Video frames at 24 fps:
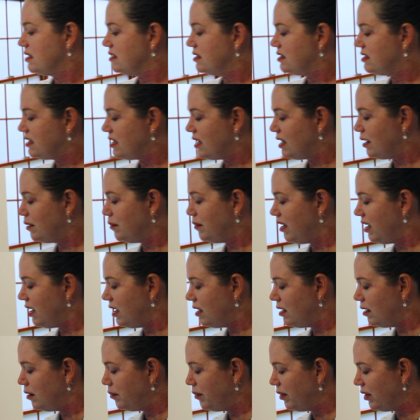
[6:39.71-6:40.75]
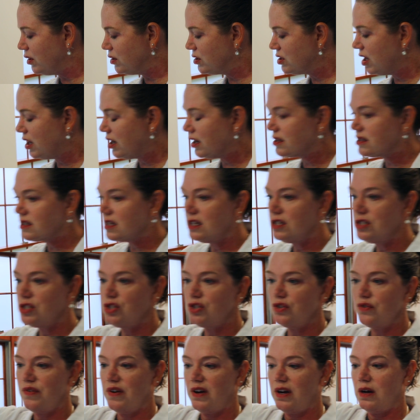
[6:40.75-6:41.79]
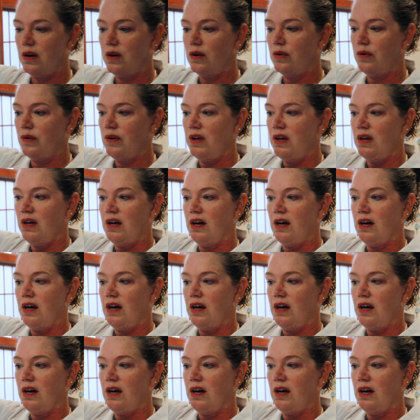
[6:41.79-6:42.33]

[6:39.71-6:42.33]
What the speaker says: Xeomin, Botox, and Jeuveau.